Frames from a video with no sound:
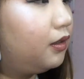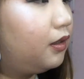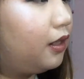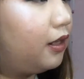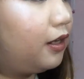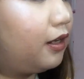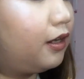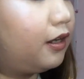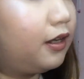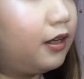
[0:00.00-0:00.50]

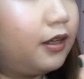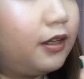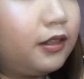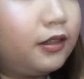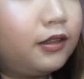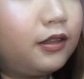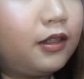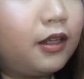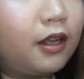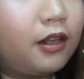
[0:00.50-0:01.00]

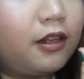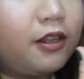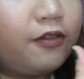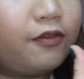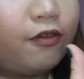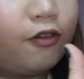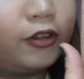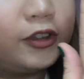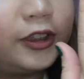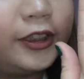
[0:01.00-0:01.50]
Then
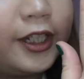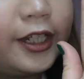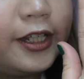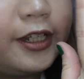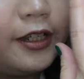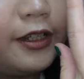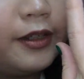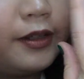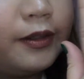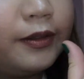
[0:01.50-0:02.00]

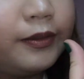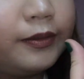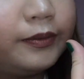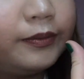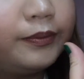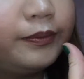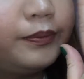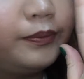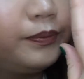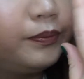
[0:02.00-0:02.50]
California.
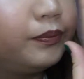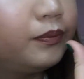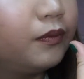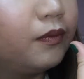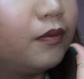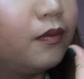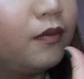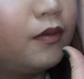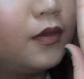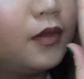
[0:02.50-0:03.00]

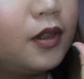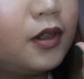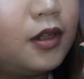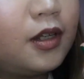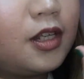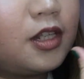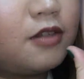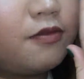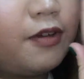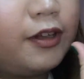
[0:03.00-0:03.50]

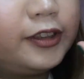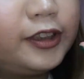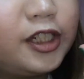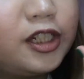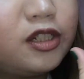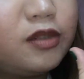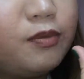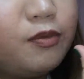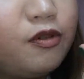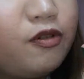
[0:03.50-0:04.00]
It's
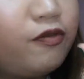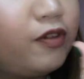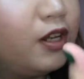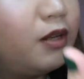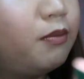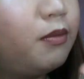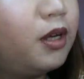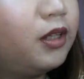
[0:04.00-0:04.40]
very smooth and